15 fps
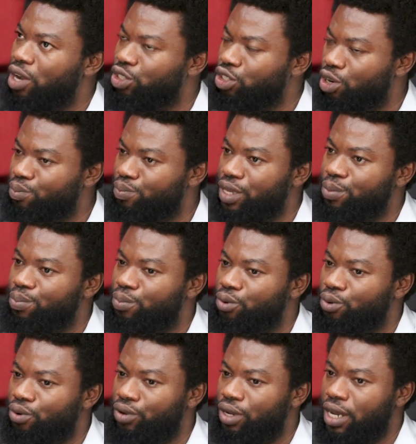young
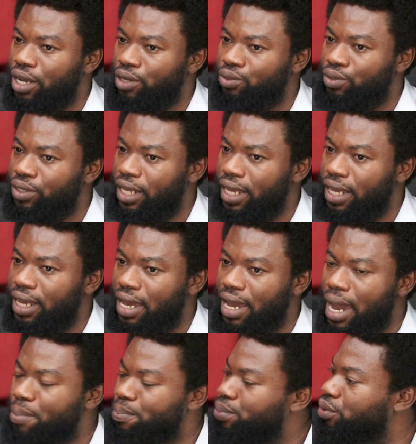people, how do they
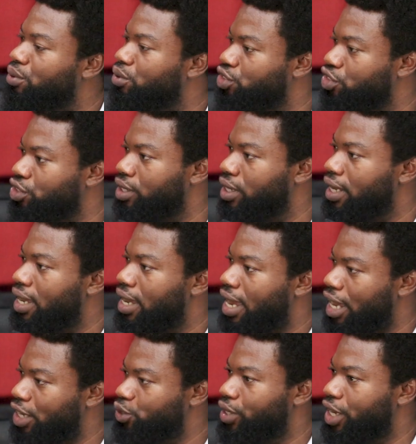approach
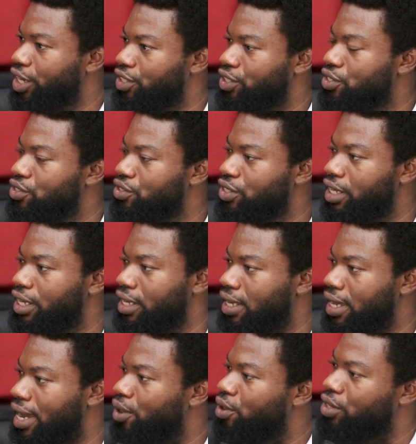education today,
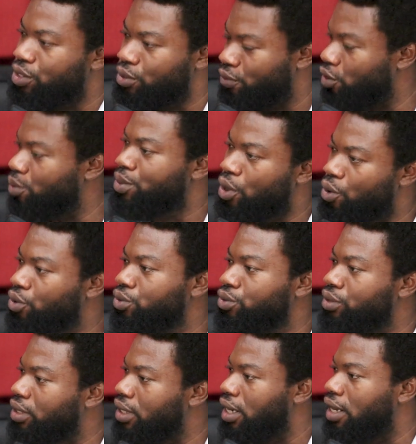according to, from your own